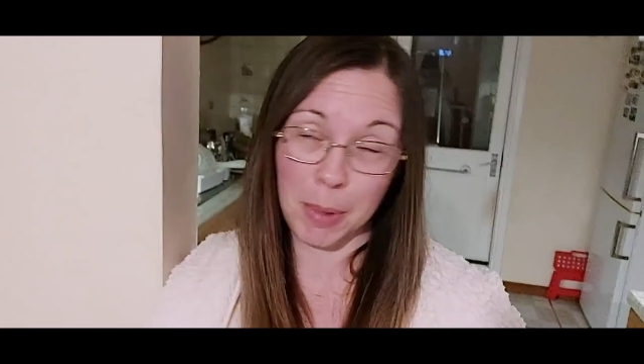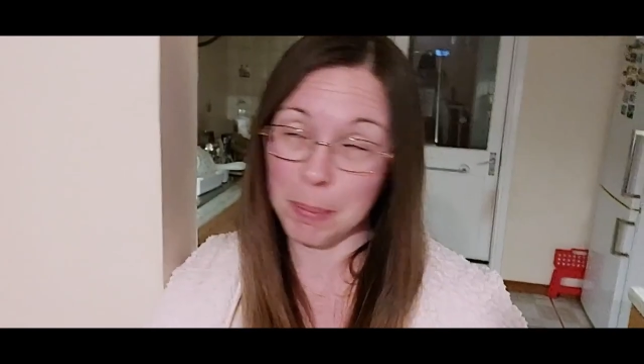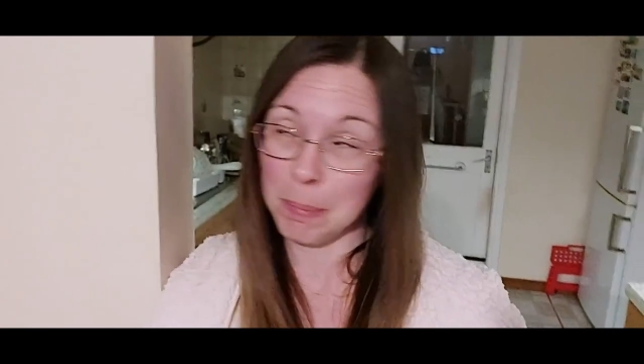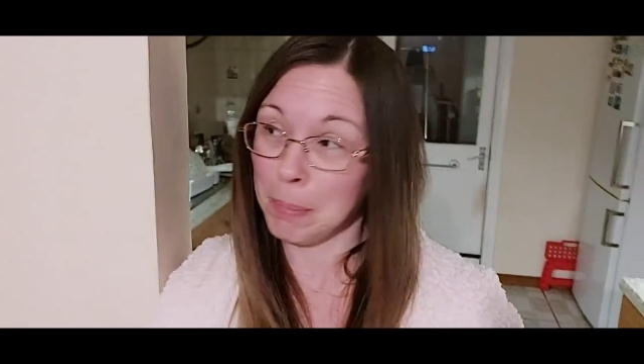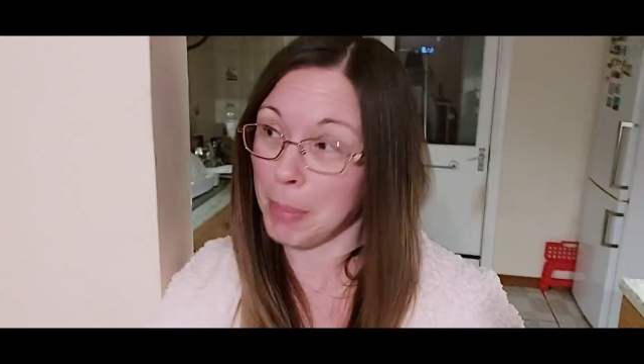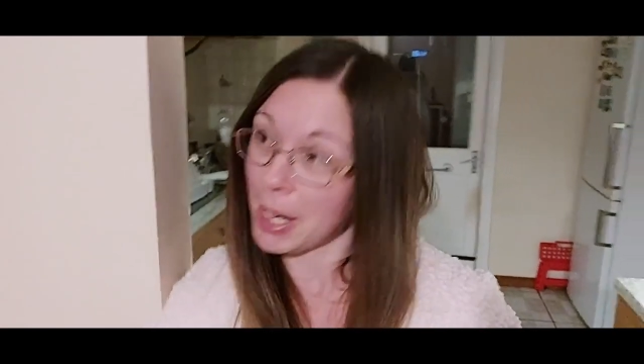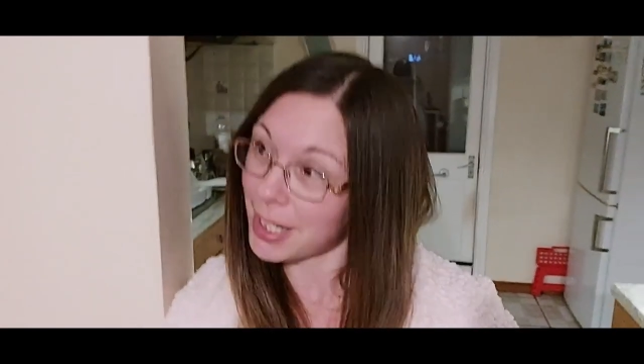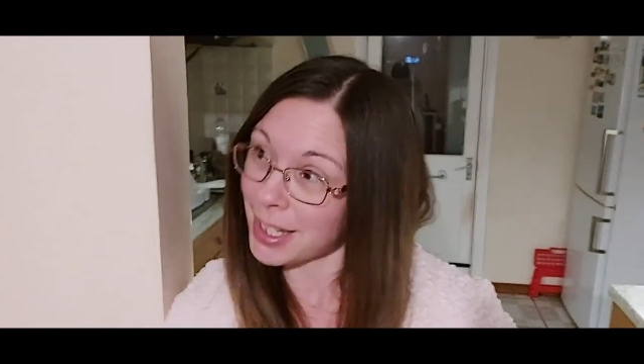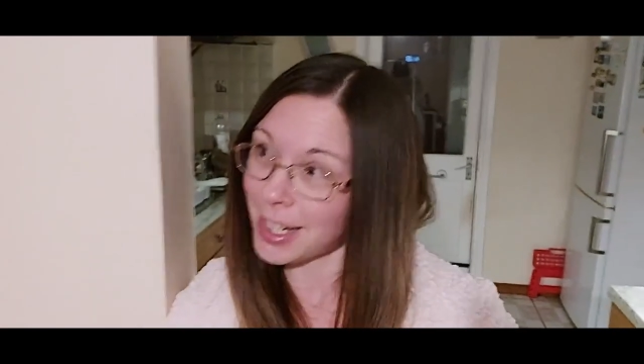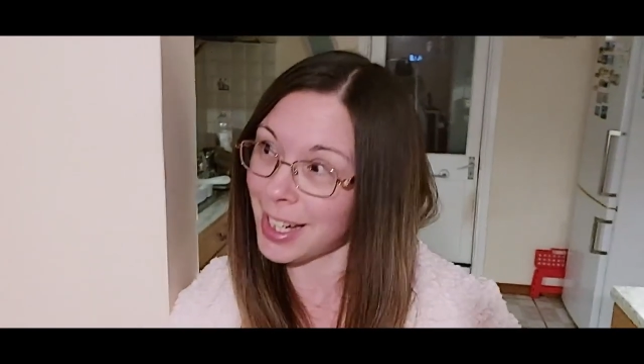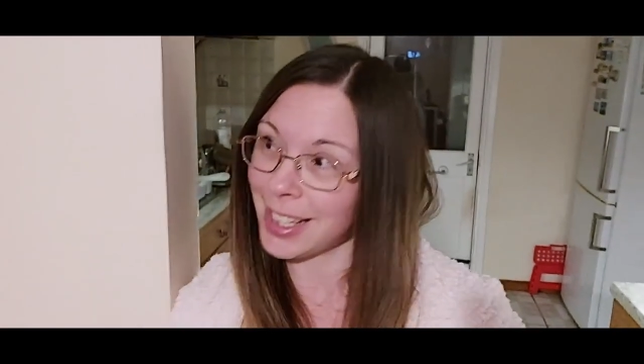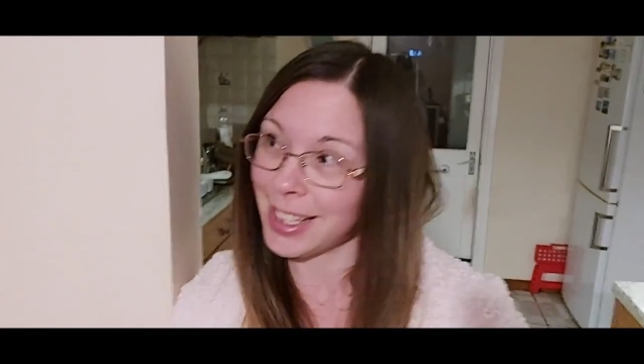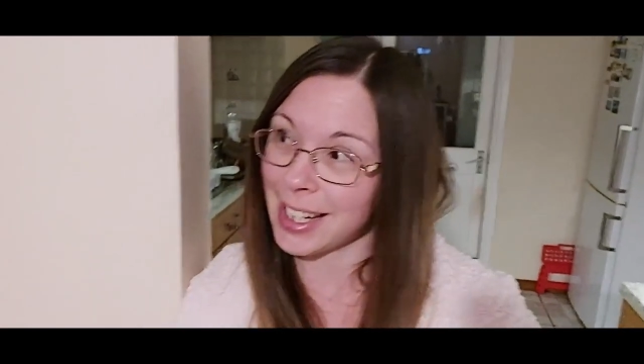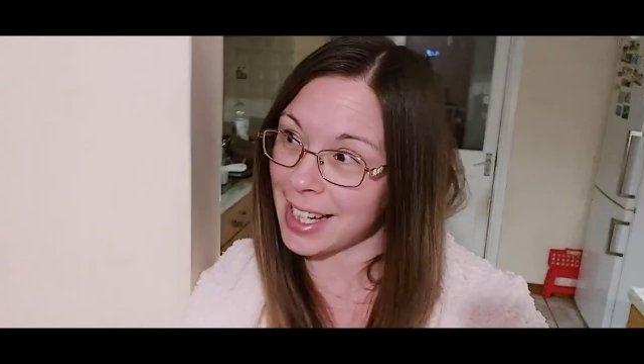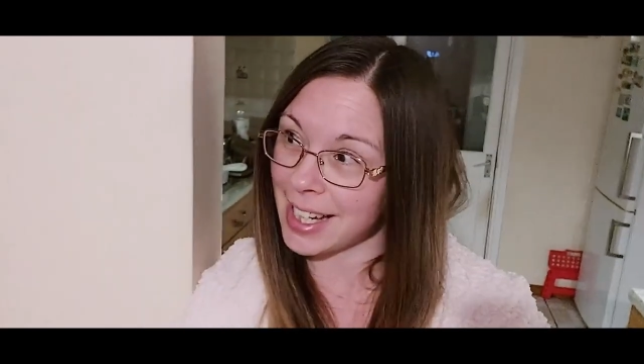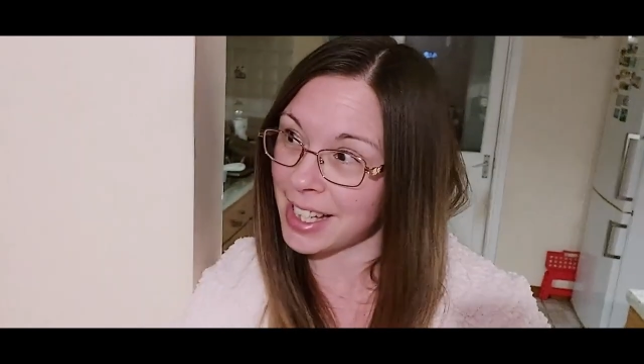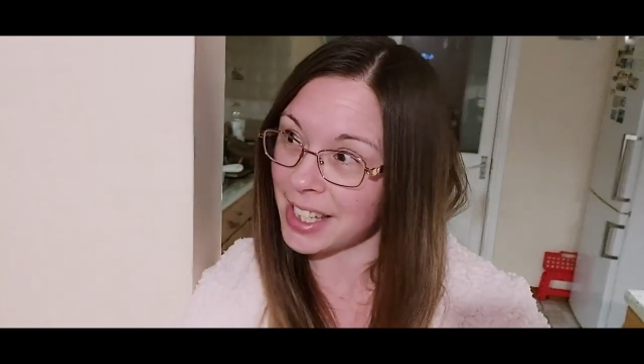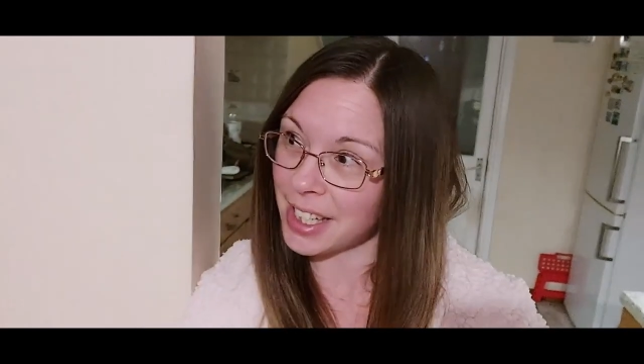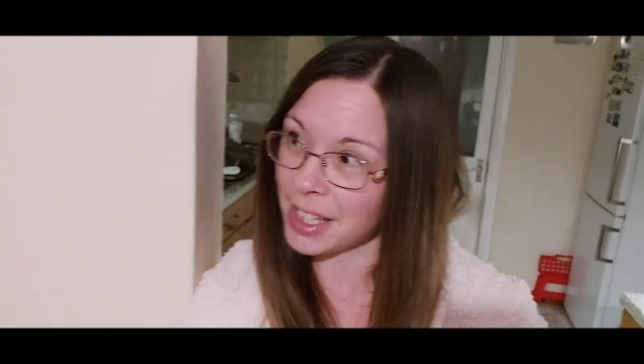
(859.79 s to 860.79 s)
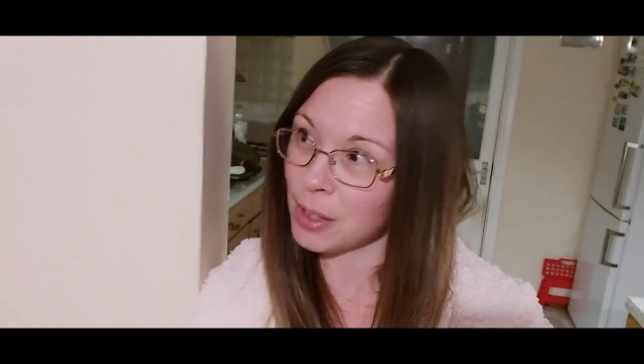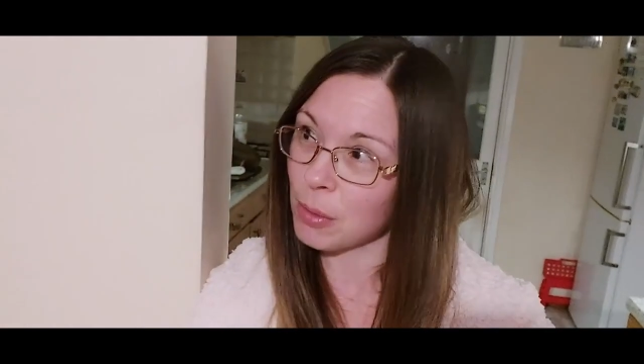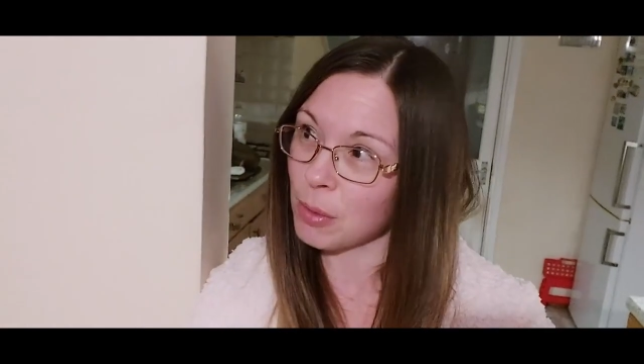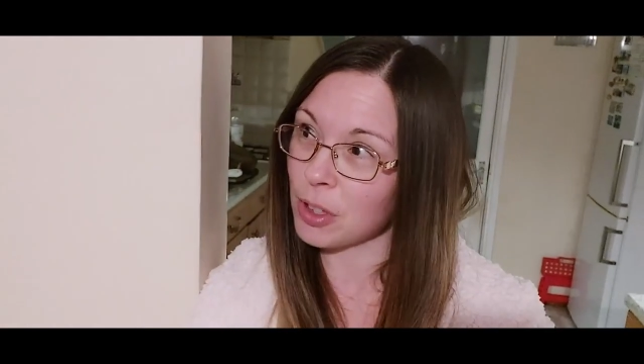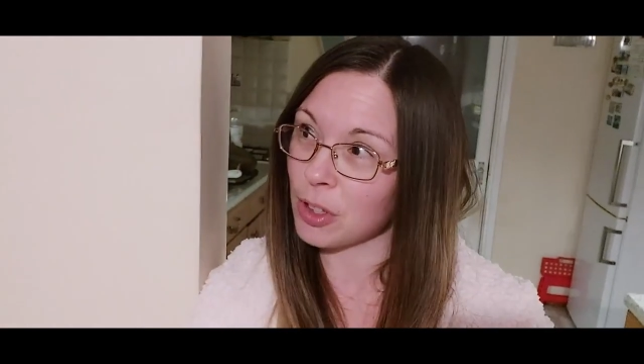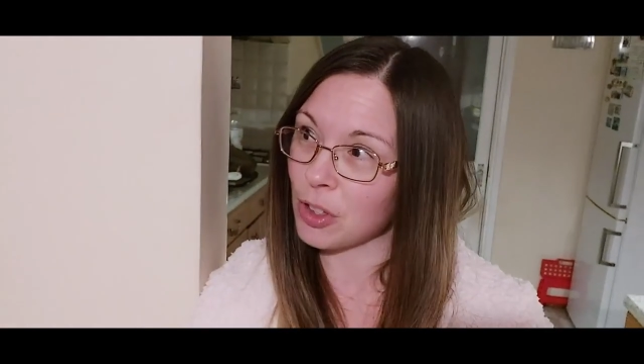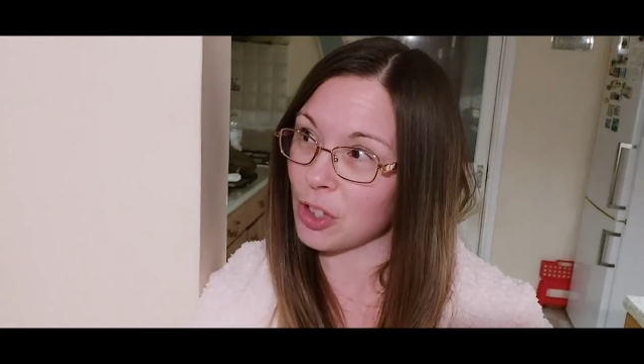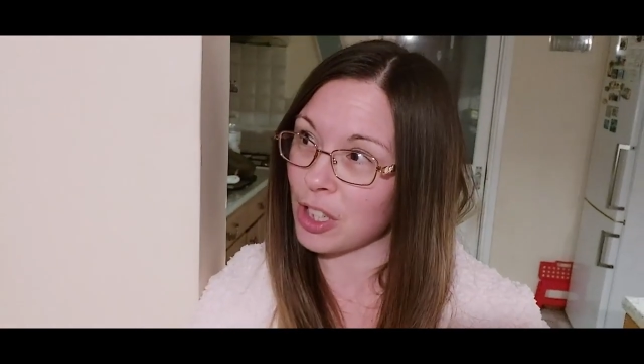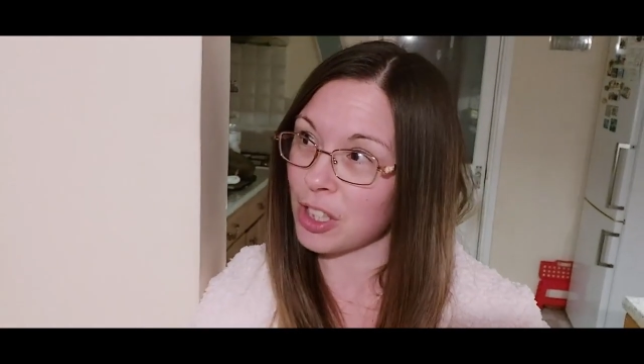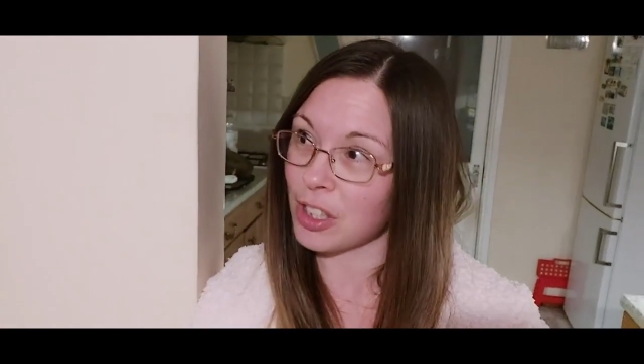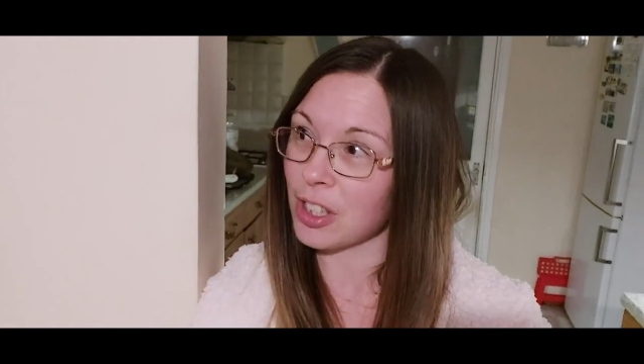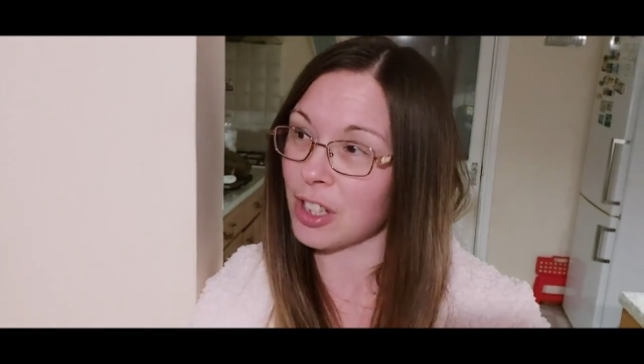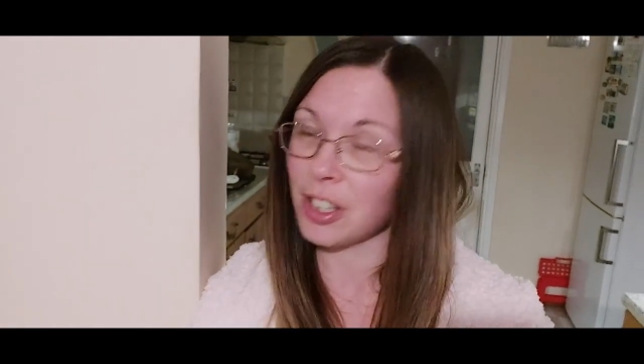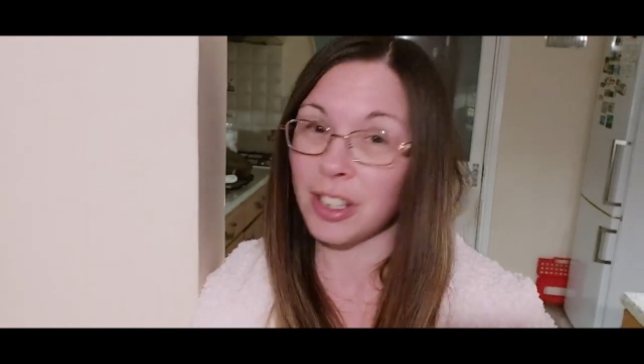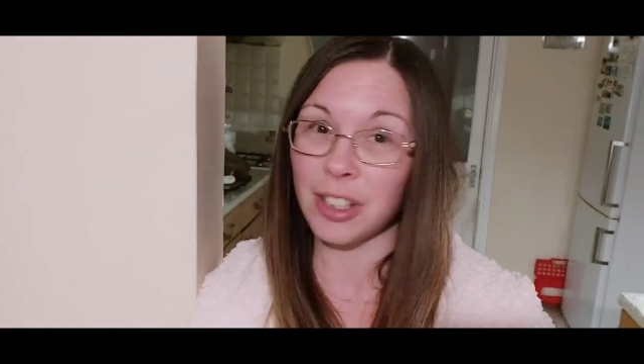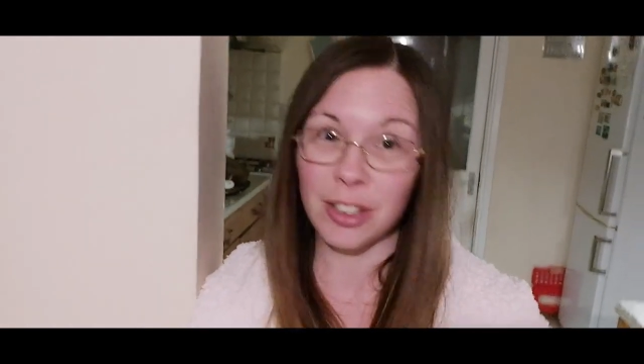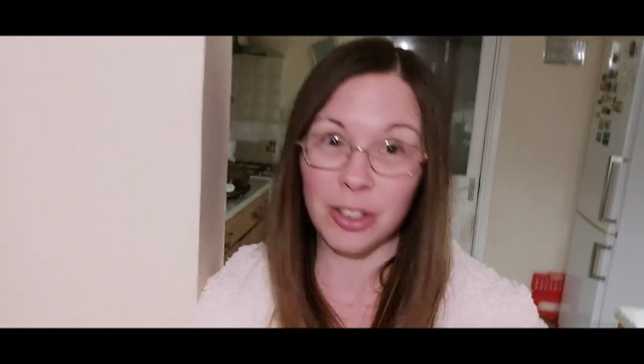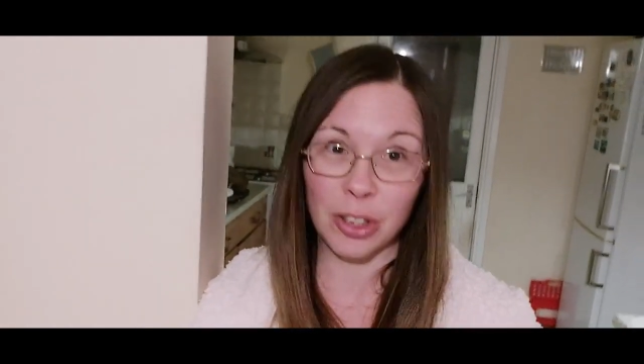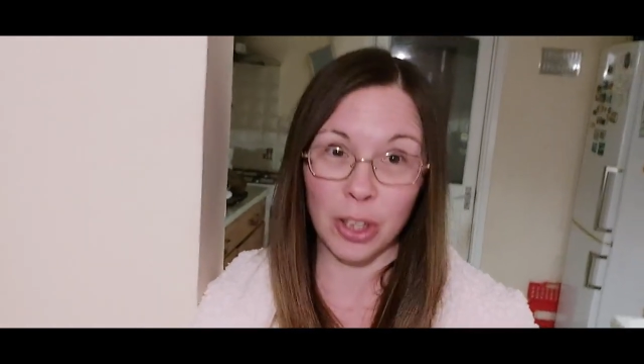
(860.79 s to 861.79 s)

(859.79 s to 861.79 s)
butt I needed was just to